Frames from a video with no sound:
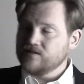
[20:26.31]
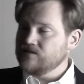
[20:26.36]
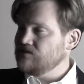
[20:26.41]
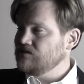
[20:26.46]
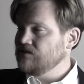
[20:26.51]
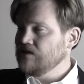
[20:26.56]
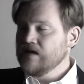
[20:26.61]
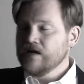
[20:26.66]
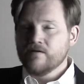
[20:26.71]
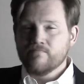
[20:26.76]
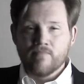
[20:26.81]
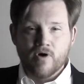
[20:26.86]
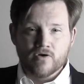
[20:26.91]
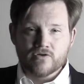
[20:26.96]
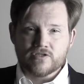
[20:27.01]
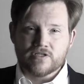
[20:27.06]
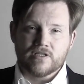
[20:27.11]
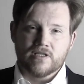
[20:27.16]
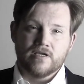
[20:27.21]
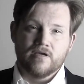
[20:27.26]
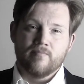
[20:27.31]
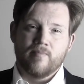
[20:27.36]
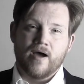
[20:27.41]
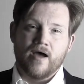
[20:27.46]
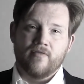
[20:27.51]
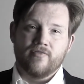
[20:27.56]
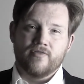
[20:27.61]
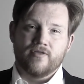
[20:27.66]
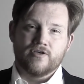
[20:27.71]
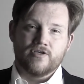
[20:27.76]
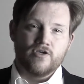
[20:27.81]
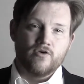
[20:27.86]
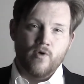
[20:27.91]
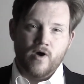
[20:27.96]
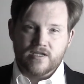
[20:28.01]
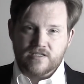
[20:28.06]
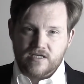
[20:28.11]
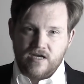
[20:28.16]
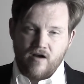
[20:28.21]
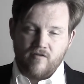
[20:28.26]
It's mostly about the
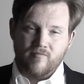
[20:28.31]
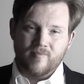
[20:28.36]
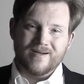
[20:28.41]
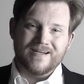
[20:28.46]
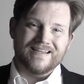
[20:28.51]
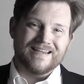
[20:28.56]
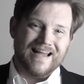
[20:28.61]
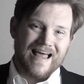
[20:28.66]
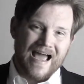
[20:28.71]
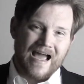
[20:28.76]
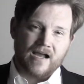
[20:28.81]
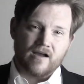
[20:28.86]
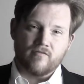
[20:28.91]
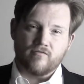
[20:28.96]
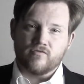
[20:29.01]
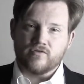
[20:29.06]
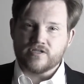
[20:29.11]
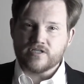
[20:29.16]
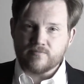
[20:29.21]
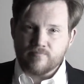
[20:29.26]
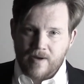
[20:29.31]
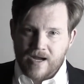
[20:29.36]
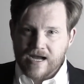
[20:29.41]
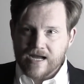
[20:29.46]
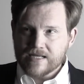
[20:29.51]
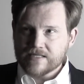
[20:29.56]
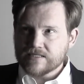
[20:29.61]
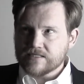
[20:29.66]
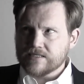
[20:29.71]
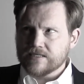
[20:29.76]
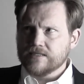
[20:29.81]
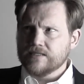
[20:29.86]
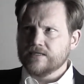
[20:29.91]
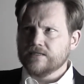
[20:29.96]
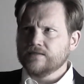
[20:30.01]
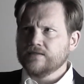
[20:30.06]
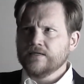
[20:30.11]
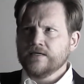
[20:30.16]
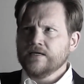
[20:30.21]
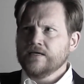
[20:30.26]
US government lack of response and
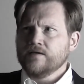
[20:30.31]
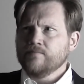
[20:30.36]
the